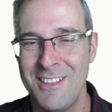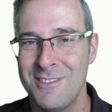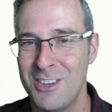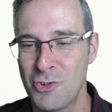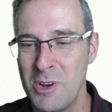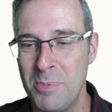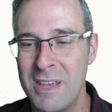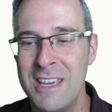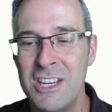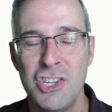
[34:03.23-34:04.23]
the
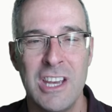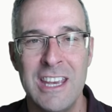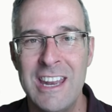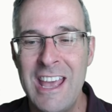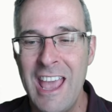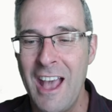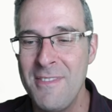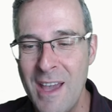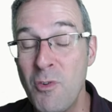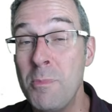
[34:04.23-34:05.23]
TRPE gene. And
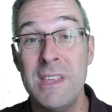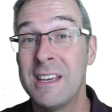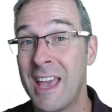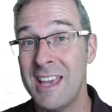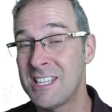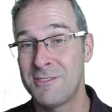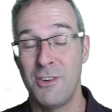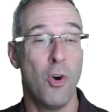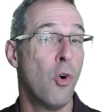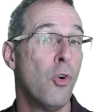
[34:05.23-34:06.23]
that will be the case
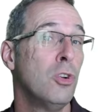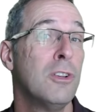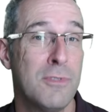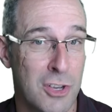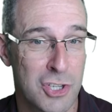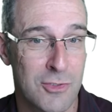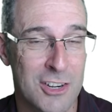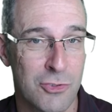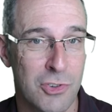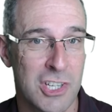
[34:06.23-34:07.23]
for all of those
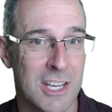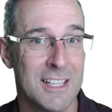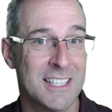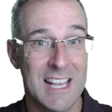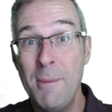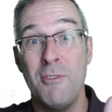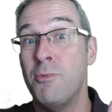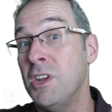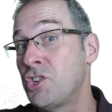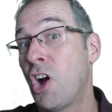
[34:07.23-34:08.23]
structural genes, some of
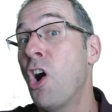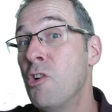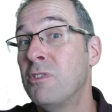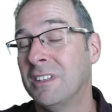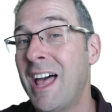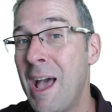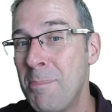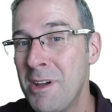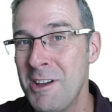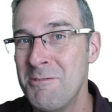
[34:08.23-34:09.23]
which overlap
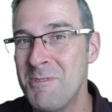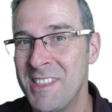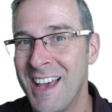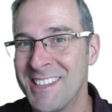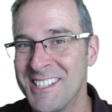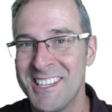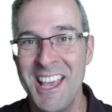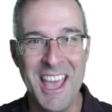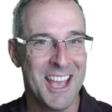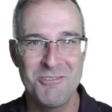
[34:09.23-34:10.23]
with others.
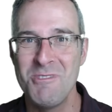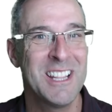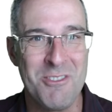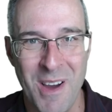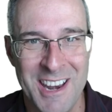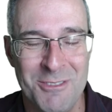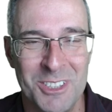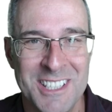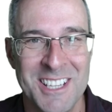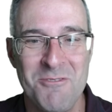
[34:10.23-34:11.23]
It's really wonderful,
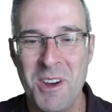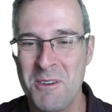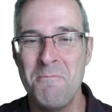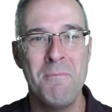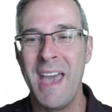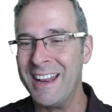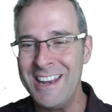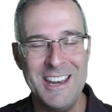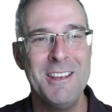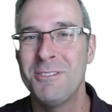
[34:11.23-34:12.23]
isn't it? What a
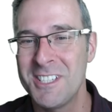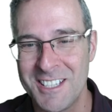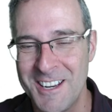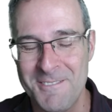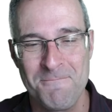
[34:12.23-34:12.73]
magnificent